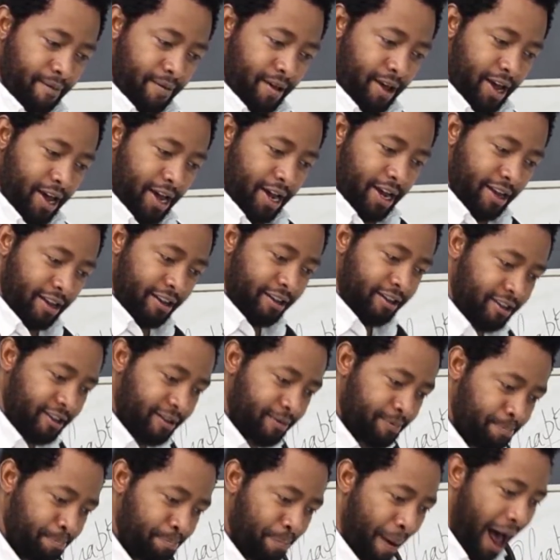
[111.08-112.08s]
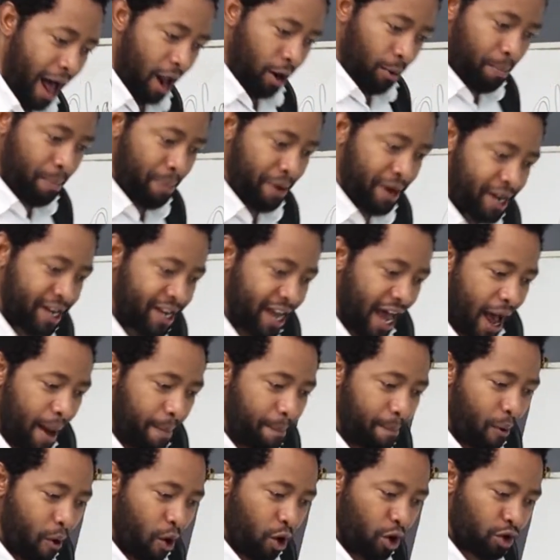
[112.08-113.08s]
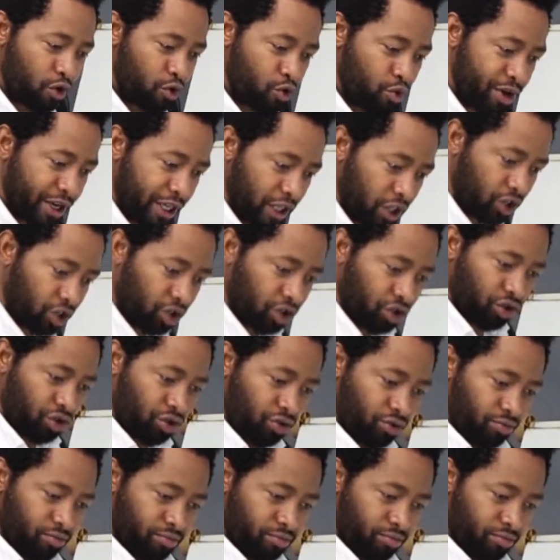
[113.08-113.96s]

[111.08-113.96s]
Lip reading: is pulpit upon which